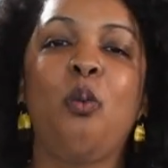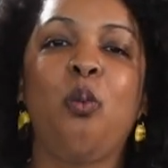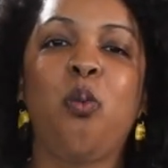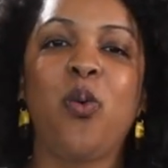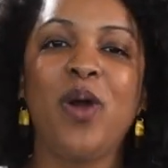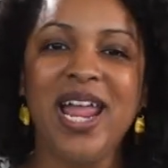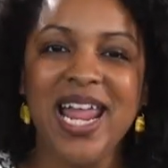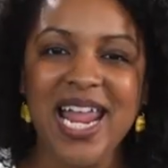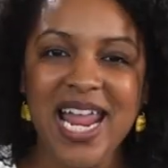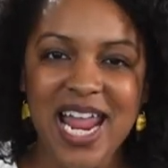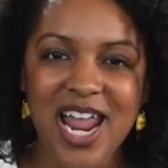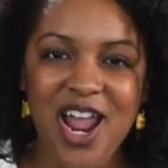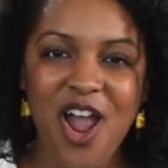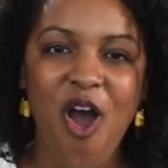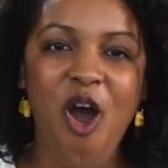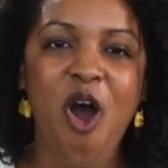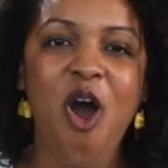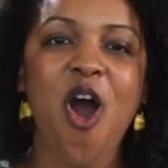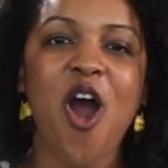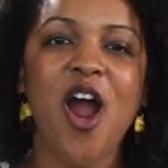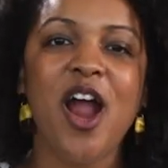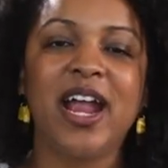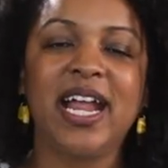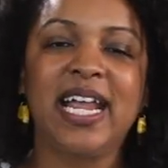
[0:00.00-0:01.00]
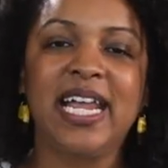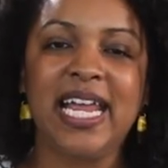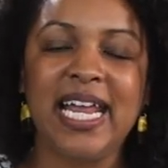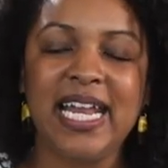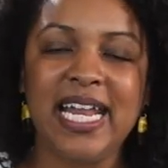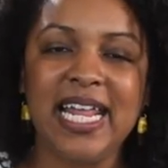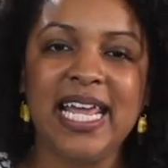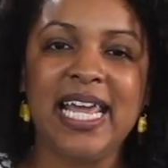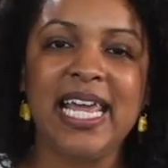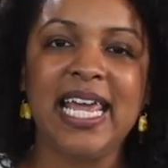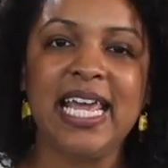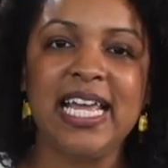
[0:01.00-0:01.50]
we are
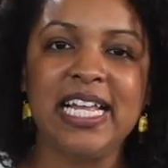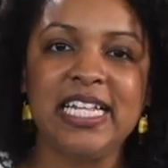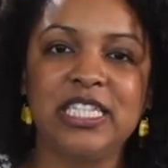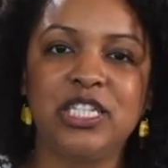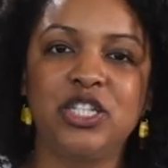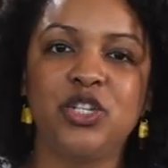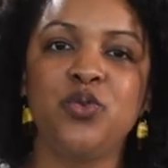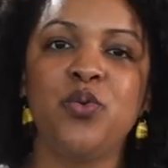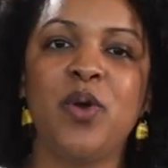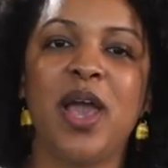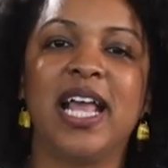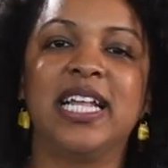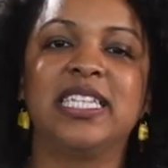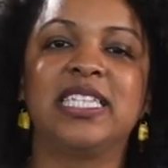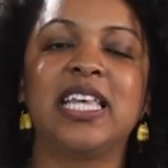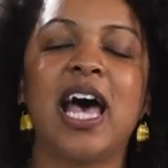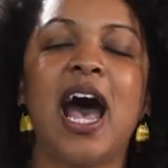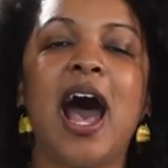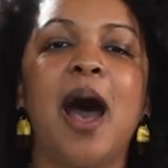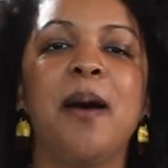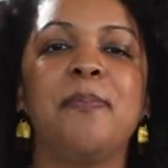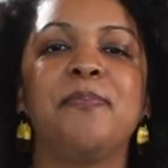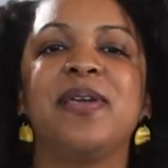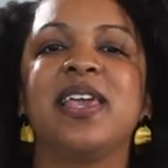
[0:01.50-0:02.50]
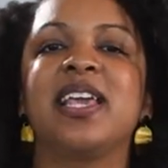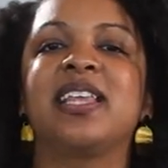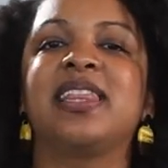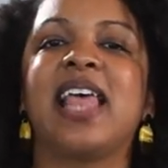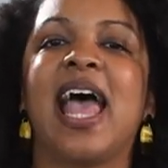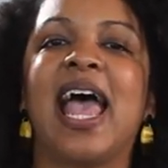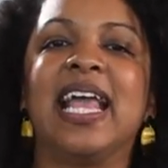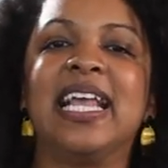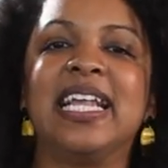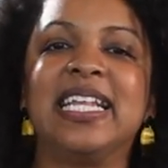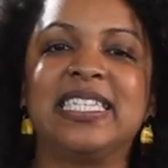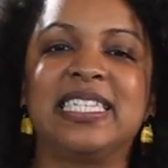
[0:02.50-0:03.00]
getting into a topic
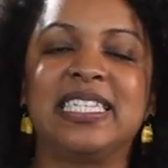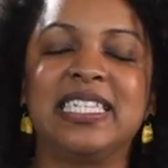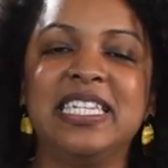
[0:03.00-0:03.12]
that is